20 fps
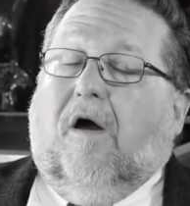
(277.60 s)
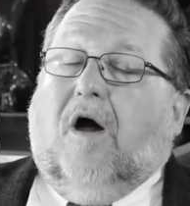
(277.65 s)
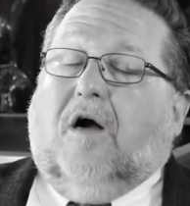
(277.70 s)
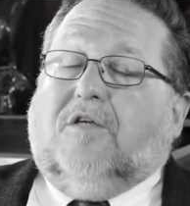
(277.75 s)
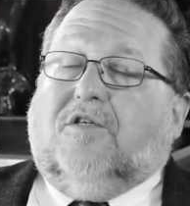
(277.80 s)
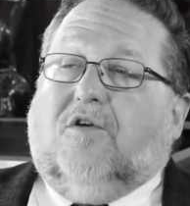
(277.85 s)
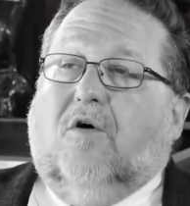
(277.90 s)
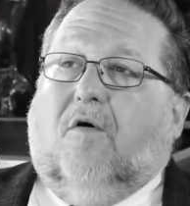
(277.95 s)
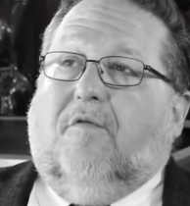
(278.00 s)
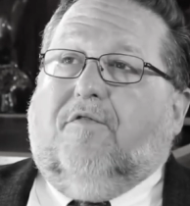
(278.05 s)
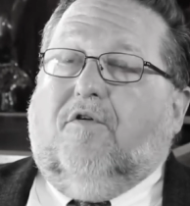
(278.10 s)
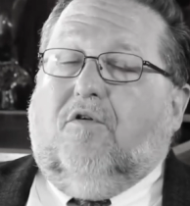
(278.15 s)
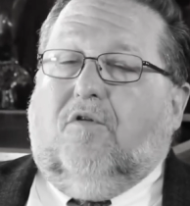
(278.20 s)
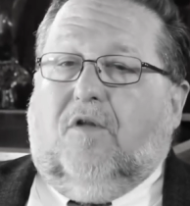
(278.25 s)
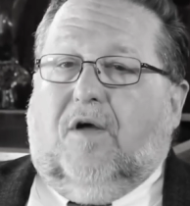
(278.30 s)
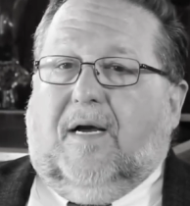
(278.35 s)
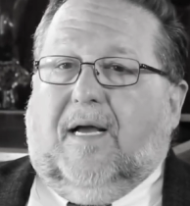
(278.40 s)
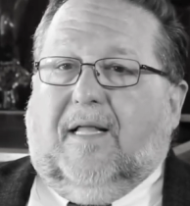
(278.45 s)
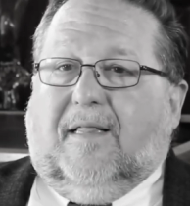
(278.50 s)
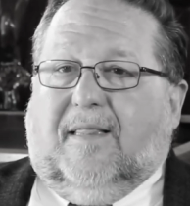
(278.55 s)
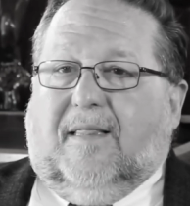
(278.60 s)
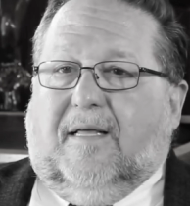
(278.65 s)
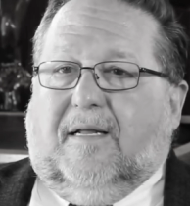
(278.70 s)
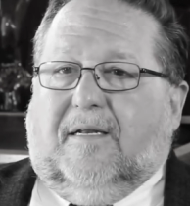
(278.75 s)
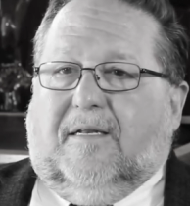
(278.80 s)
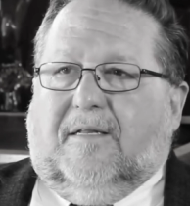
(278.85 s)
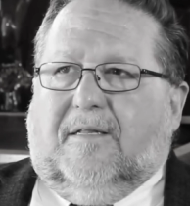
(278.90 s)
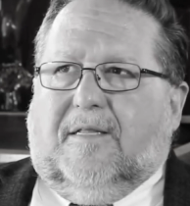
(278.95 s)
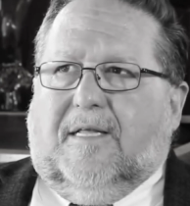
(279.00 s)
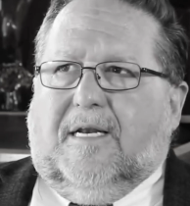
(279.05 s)
So if you look at
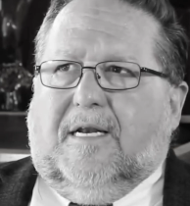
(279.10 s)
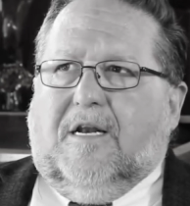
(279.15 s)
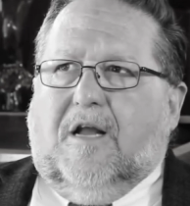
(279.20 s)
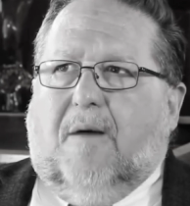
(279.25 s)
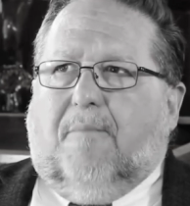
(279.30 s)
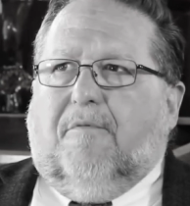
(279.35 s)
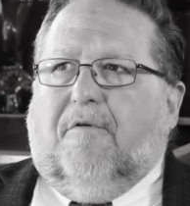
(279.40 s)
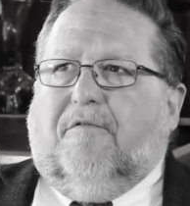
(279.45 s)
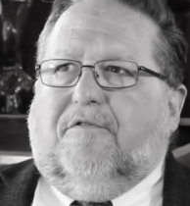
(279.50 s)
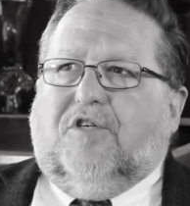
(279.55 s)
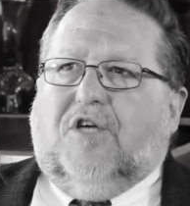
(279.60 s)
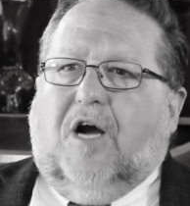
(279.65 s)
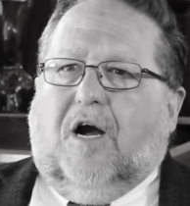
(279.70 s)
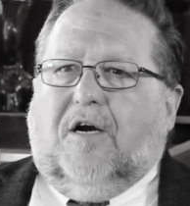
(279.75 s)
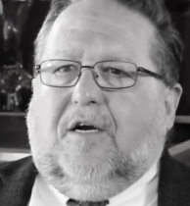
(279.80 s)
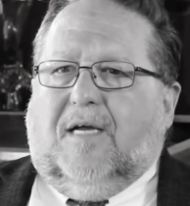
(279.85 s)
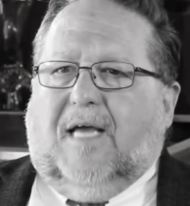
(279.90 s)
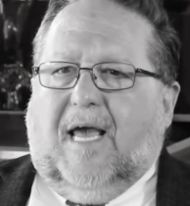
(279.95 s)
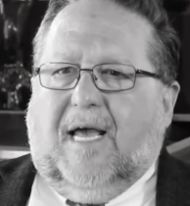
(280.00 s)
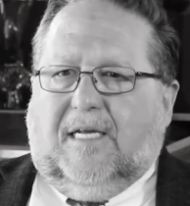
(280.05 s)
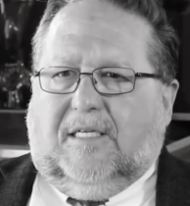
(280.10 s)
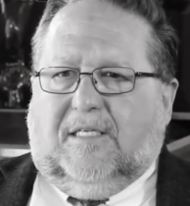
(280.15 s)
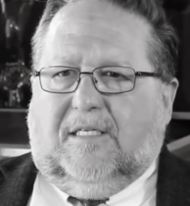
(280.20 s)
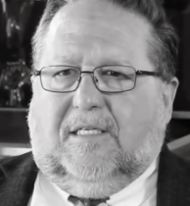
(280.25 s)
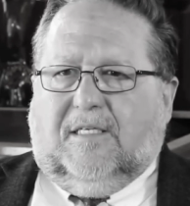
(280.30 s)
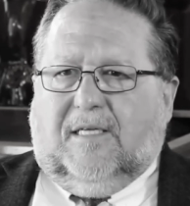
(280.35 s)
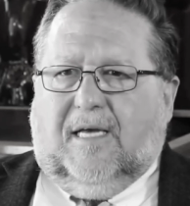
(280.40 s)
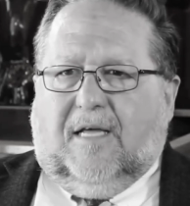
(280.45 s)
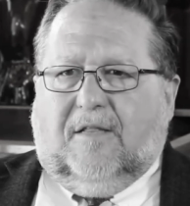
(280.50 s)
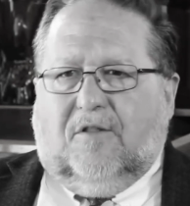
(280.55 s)
the number of charged
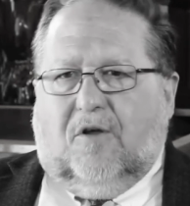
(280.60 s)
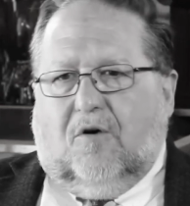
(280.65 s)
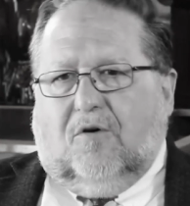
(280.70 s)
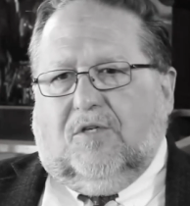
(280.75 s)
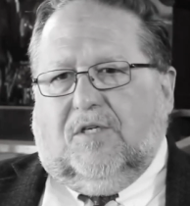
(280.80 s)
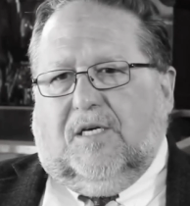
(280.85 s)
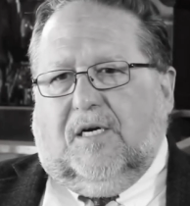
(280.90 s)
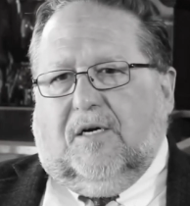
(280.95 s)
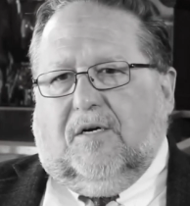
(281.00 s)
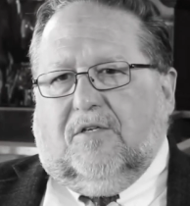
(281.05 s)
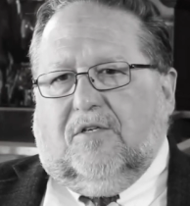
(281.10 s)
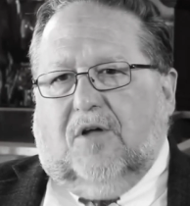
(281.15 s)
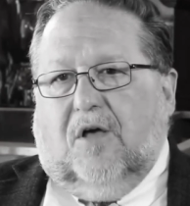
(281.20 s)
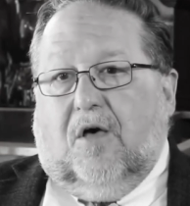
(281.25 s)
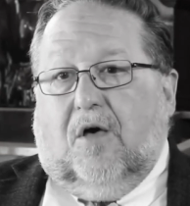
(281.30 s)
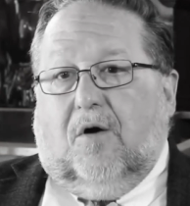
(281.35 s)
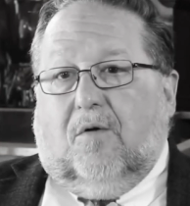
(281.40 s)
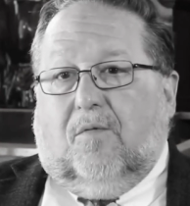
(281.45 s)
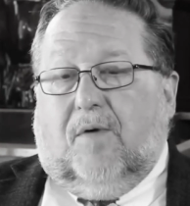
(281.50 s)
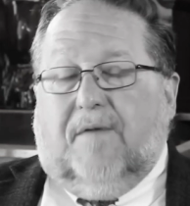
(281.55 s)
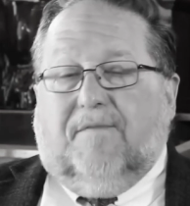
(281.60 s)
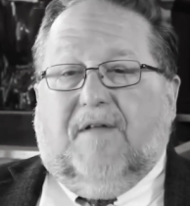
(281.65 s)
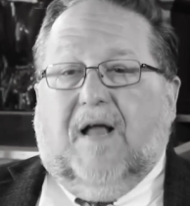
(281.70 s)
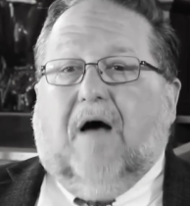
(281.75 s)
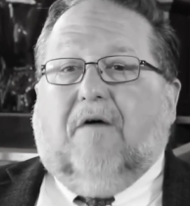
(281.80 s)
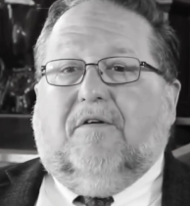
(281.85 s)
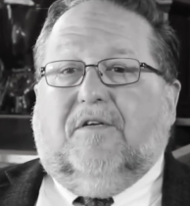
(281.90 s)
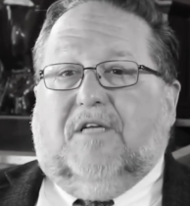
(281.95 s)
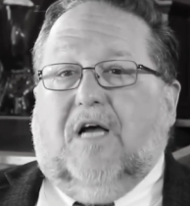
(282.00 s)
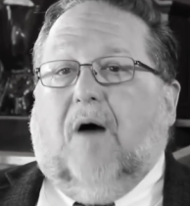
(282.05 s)
cases in those years, we've
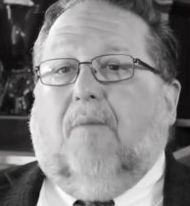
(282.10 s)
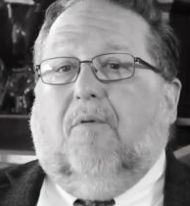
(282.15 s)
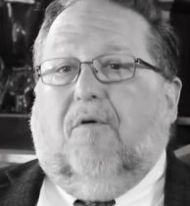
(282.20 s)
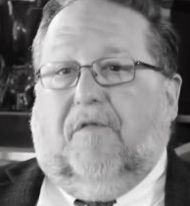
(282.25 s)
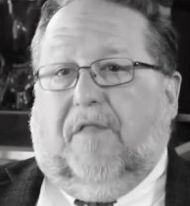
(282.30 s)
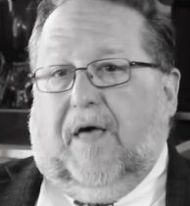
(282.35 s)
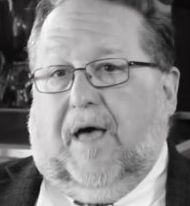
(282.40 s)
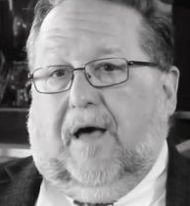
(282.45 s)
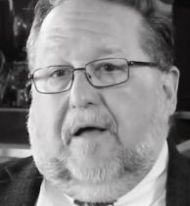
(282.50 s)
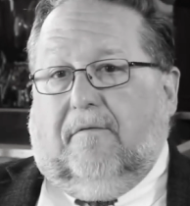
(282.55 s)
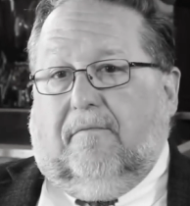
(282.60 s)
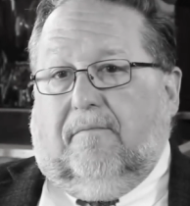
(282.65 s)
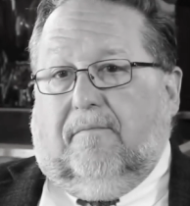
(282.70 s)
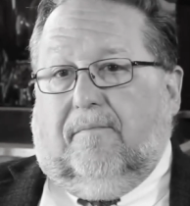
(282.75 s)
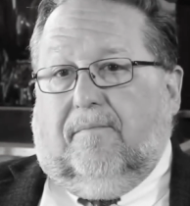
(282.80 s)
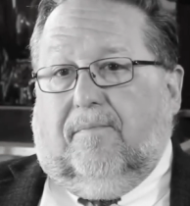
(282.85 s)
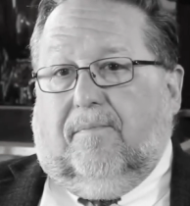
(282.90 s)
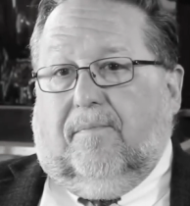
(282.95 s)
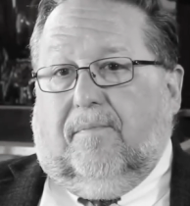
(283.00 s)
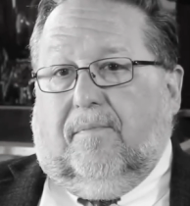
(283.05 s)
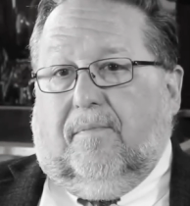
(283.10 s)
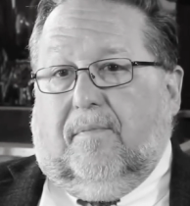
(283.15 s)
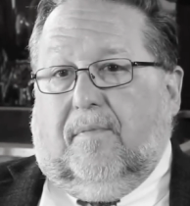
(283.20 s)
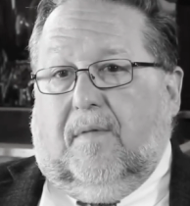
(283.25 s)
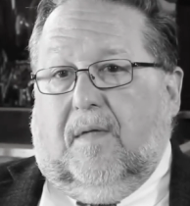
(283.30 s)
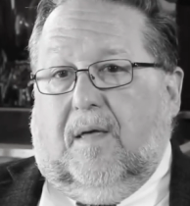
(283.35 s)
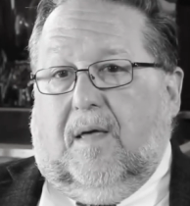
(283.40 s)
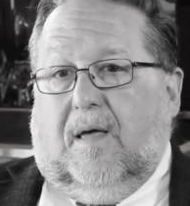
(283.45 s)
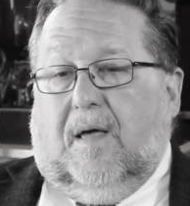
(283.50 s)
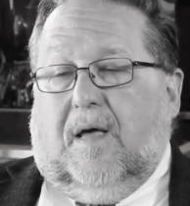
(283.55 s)
now doubled that.
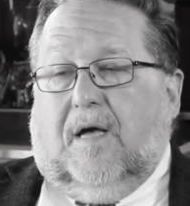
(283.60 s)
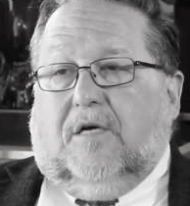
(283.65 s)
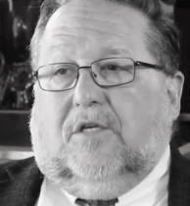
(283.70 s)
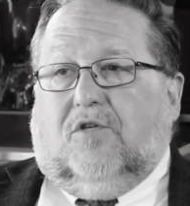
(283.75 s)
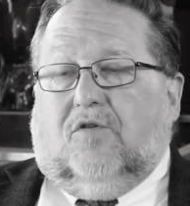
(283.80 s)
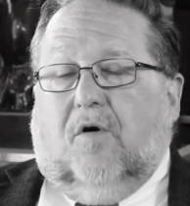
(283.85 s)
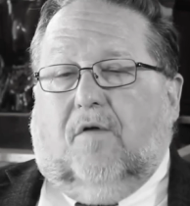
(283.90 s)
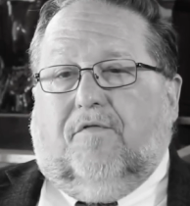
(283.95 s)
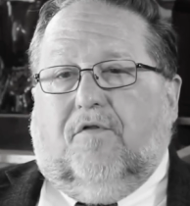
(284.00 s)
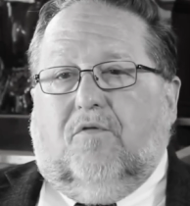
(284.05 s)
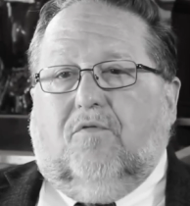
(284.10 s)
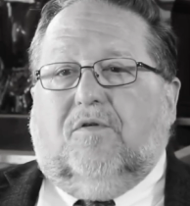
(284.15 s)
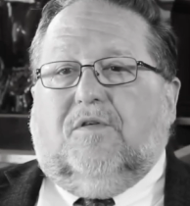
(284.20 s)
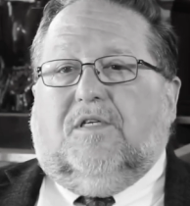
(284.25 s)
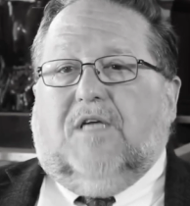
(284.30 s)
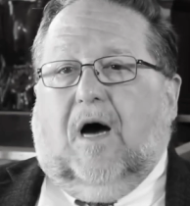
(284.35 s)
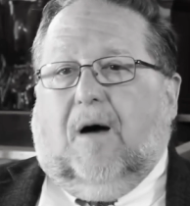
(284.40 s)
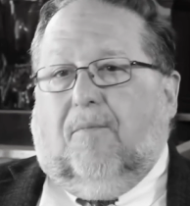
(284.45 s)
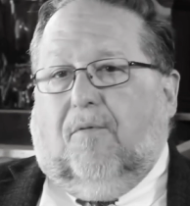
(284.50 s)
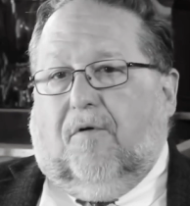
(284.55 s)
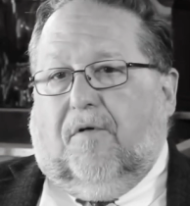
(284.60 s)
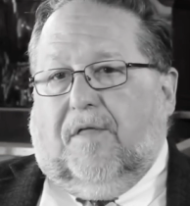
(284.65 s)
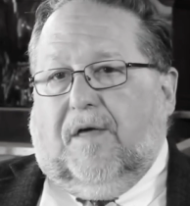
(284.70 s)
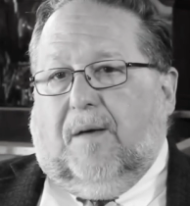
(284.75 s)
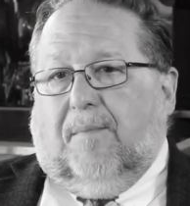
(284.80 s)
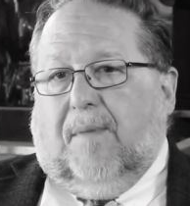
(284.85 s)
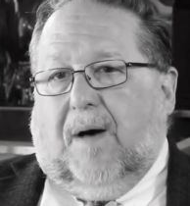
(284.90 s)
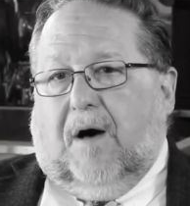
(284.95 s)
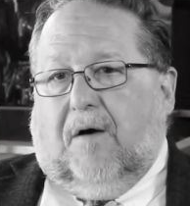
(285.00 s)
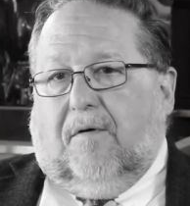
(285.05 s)
So if you double
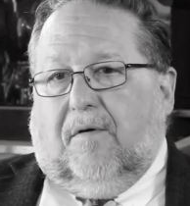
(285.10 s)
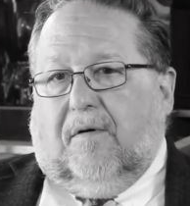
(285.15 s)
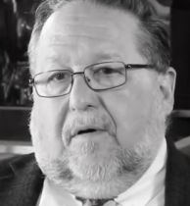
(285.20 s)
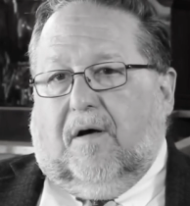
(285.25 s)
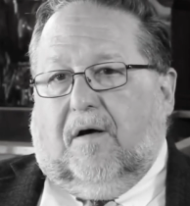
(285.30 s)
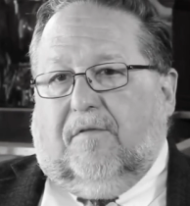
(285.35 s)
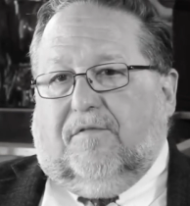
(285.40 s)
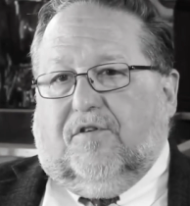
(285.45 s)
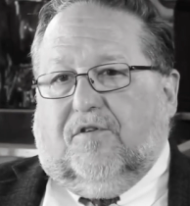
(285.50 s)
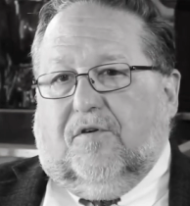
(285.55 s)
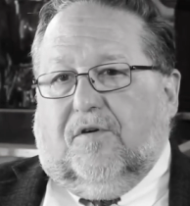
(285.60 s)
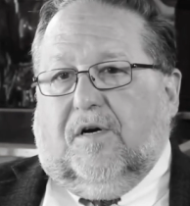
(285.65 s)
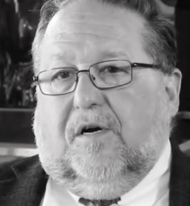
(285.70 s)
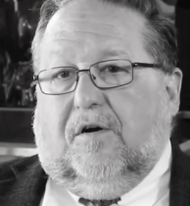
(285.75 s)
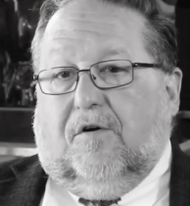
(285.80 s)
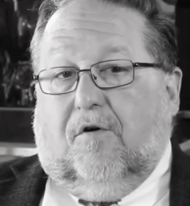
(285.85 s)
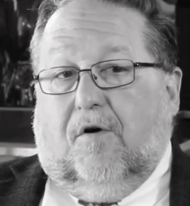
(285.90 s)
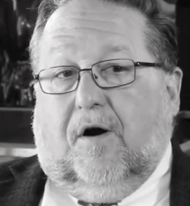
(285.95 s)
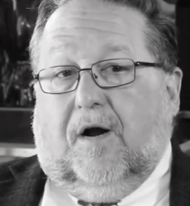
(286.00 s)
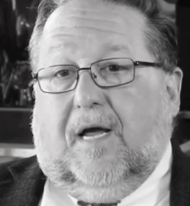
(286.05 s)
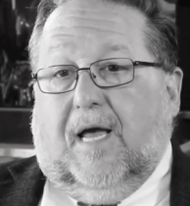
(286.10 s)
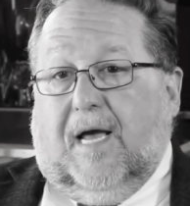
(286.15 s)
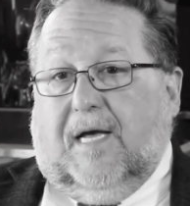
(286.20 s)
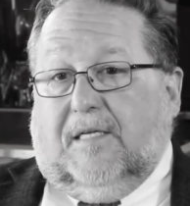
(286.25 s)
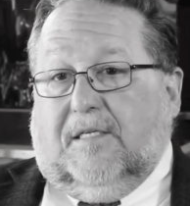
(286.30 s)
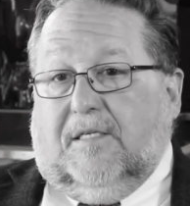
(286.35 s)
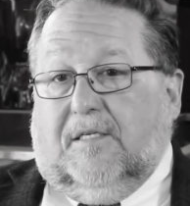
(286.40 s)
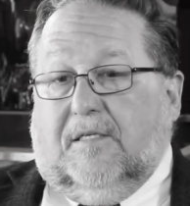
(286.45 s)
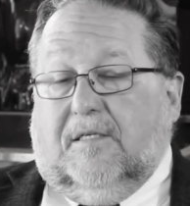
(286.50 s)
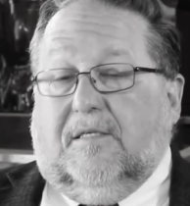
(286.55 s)
the amount of circuit court
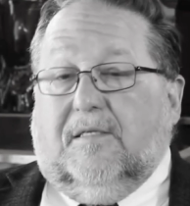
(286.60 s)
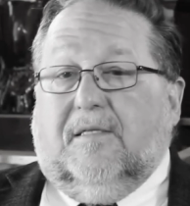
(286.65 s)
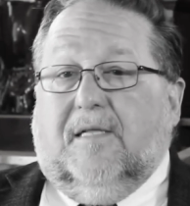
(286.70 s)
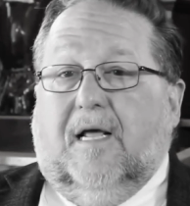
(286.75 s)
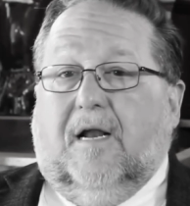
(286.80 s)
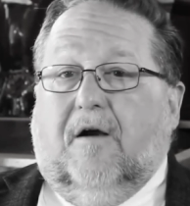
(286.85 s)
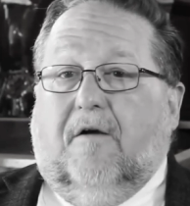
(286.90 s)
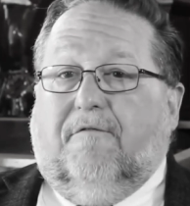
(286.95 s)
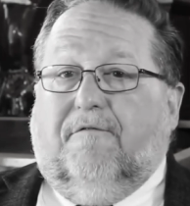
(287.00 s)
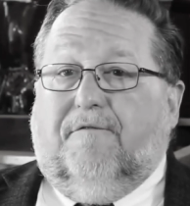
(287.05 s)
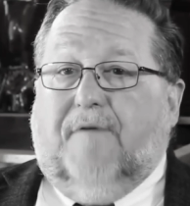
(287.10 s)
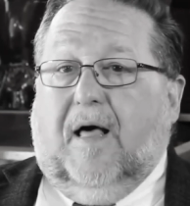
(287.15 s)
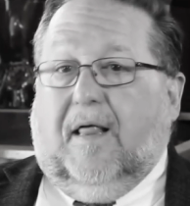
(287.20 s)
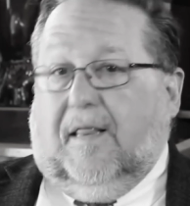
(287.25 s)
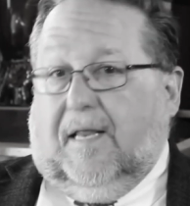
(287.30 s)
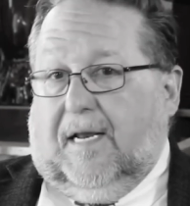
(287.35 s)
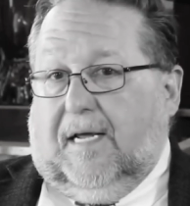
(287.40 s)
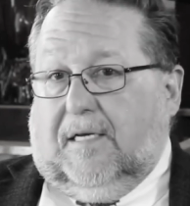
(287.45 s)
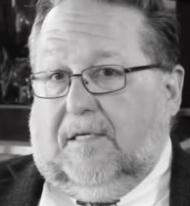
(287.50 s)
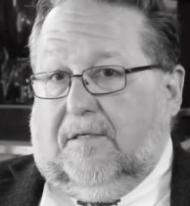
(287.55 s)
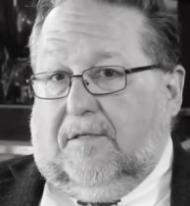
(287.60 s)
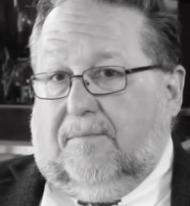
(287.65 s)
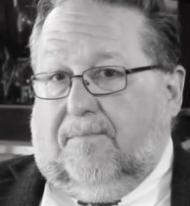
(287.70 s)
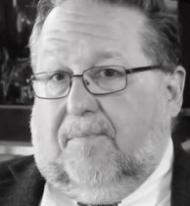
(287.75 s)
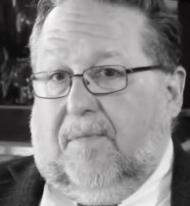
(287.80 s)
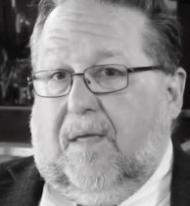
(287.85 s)
cases that are felonies,